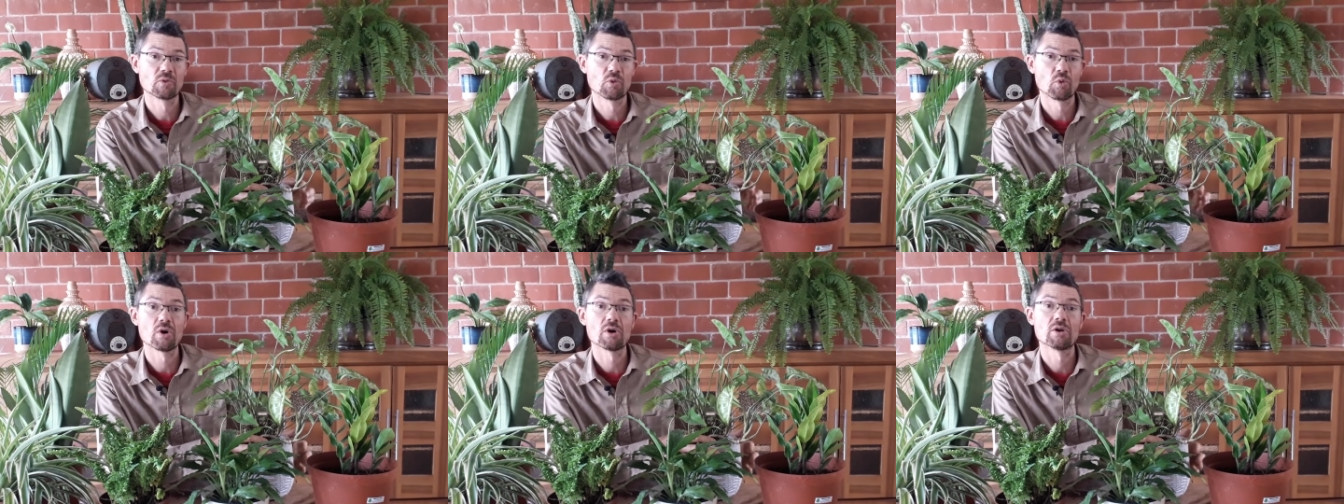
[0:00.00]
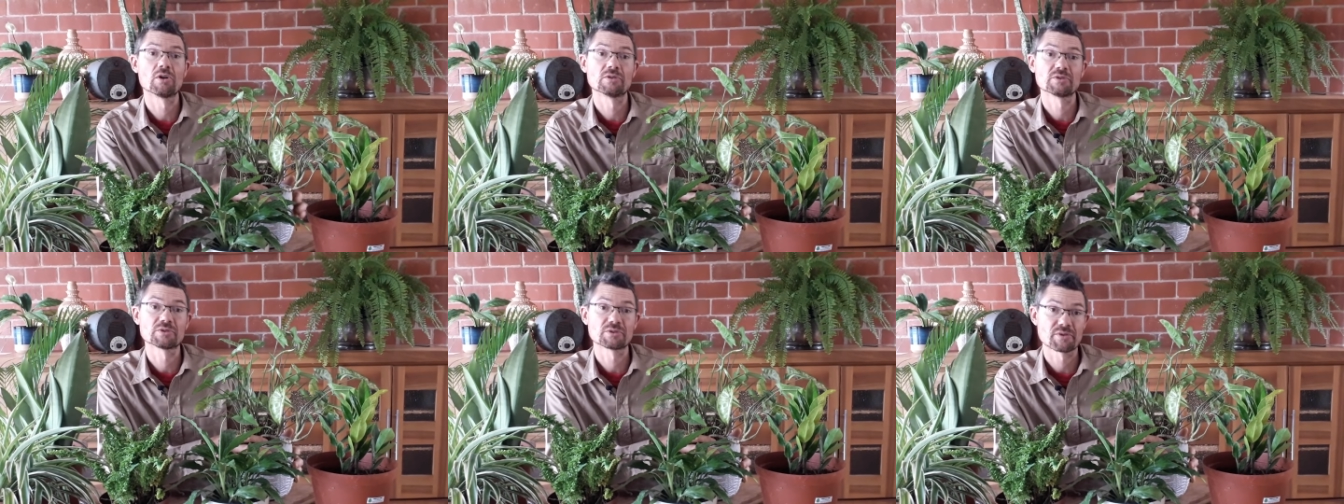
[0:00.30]

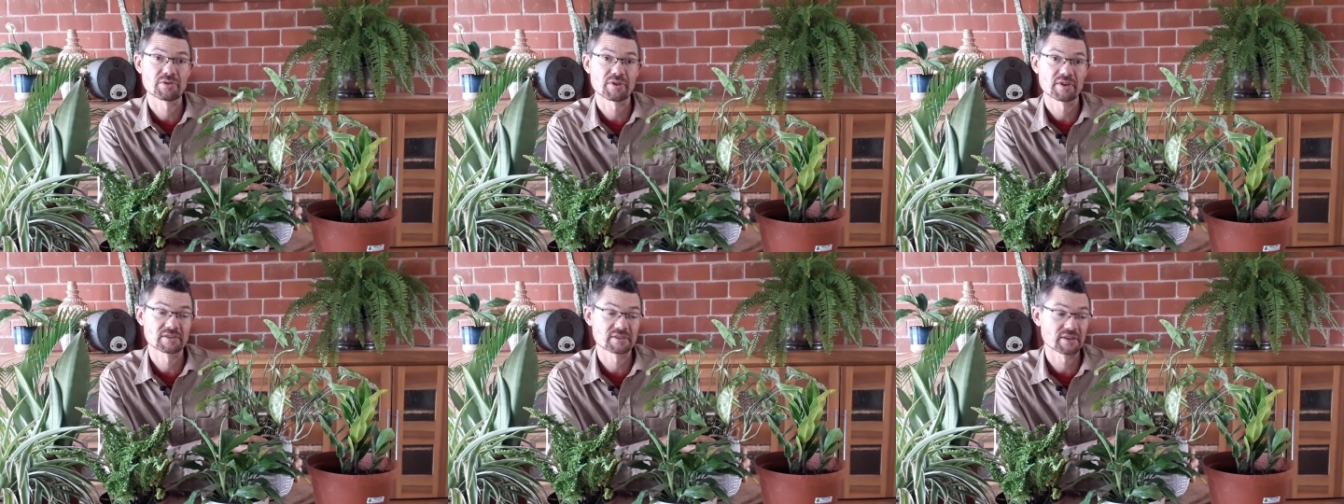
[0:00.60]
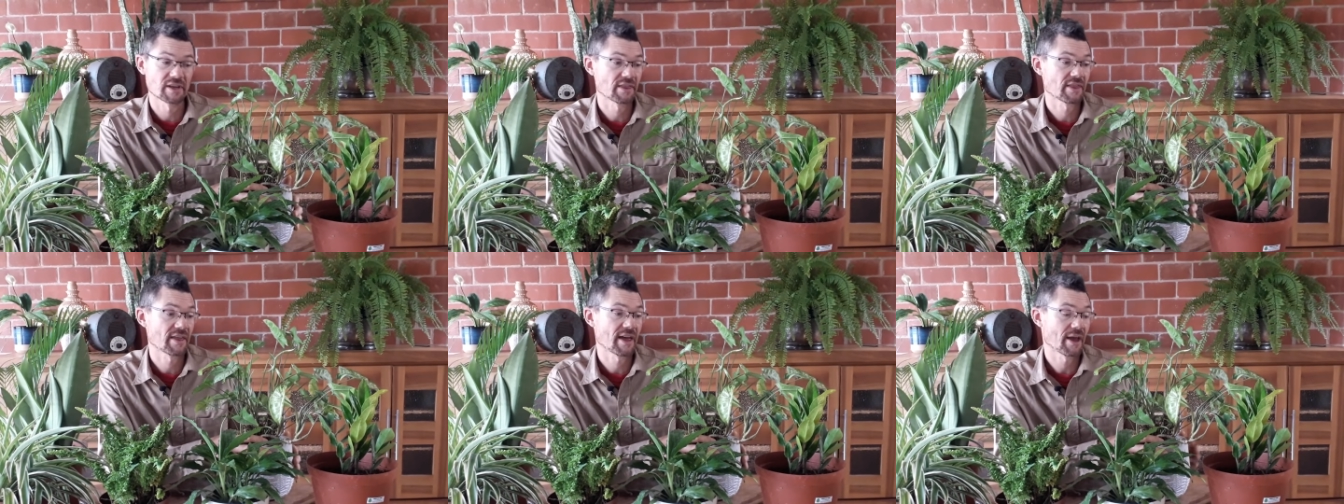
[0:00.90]
walls or things
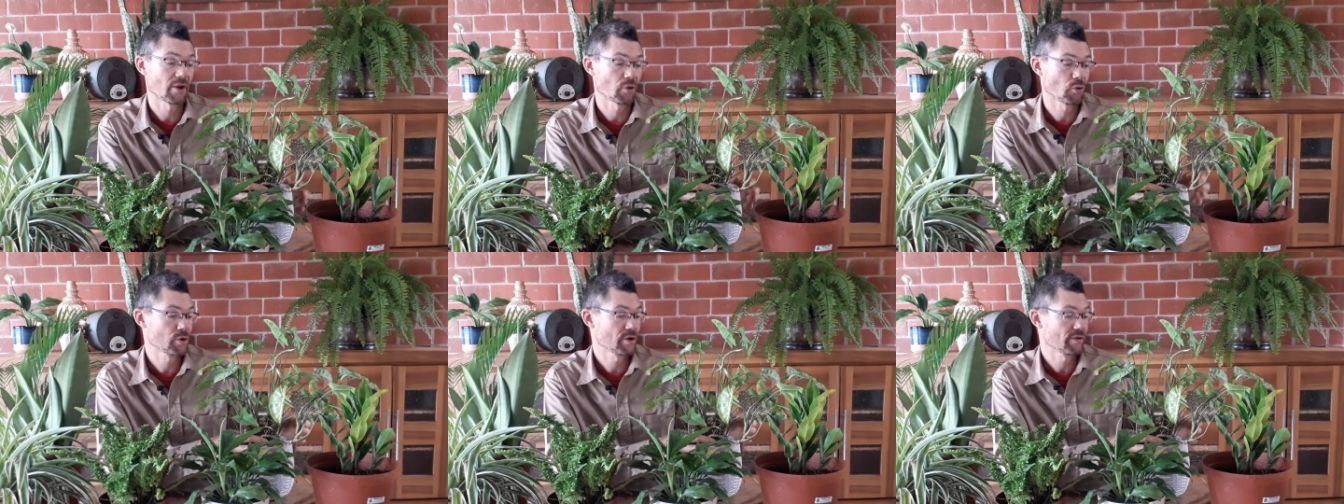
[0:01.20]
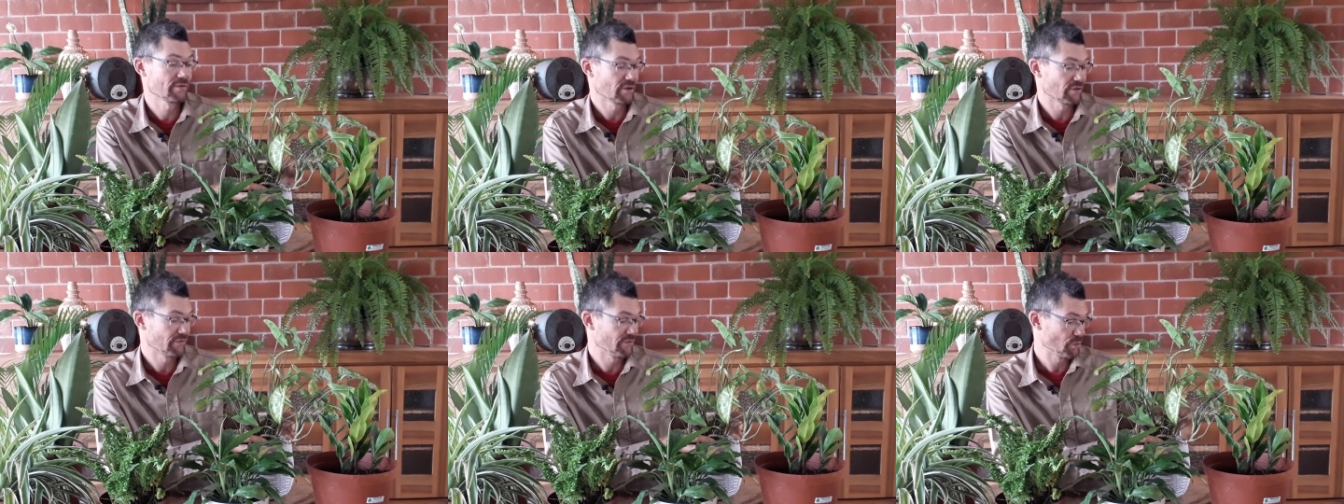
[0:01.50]
like that, or
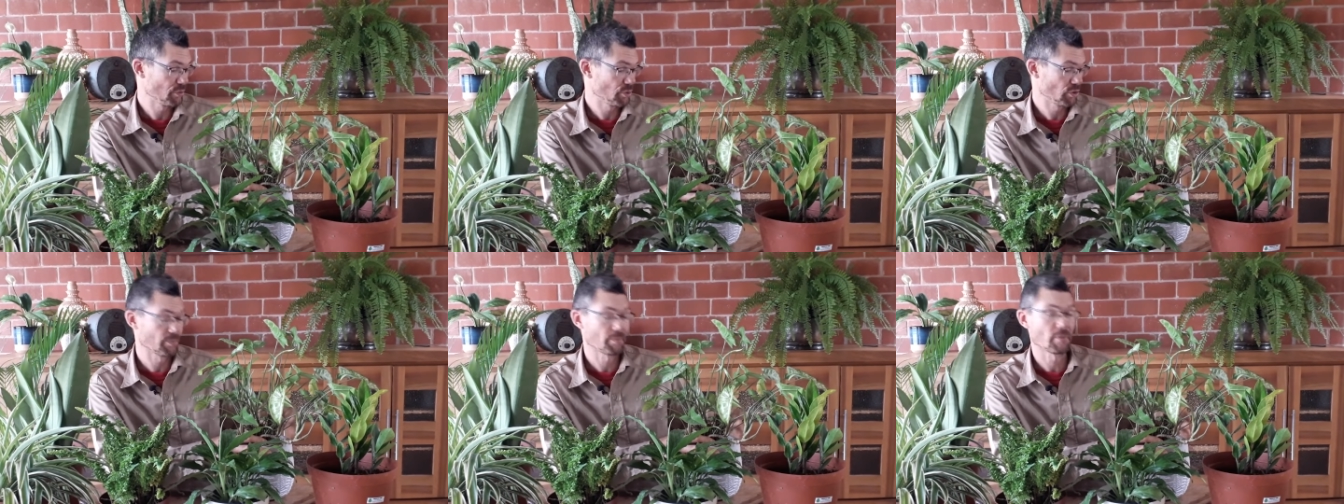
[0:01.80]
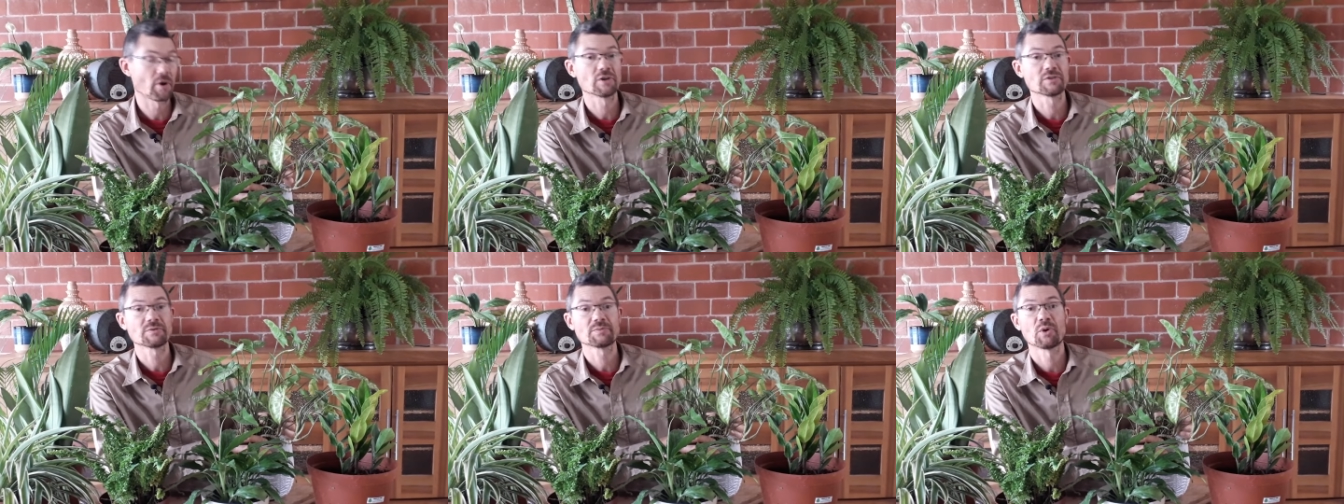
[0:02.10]
even if you put a
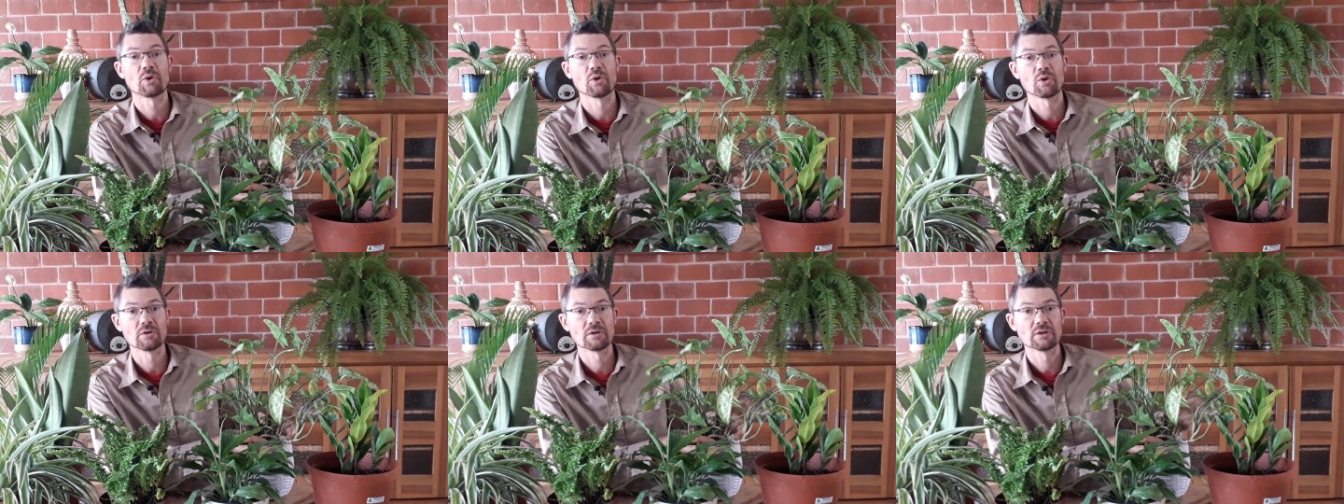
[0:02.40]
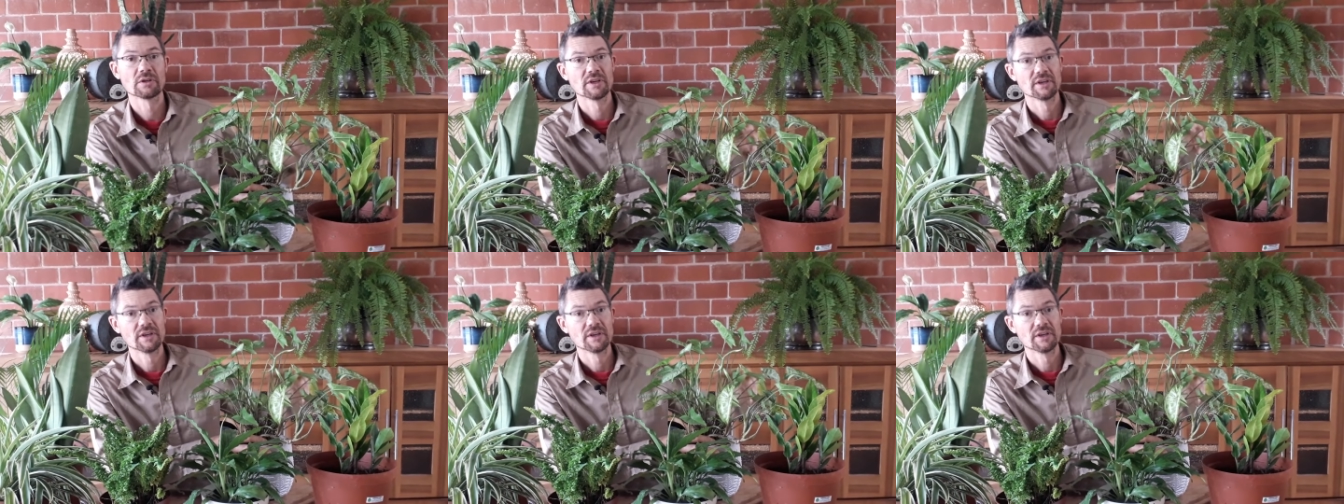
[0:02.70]
moss pole,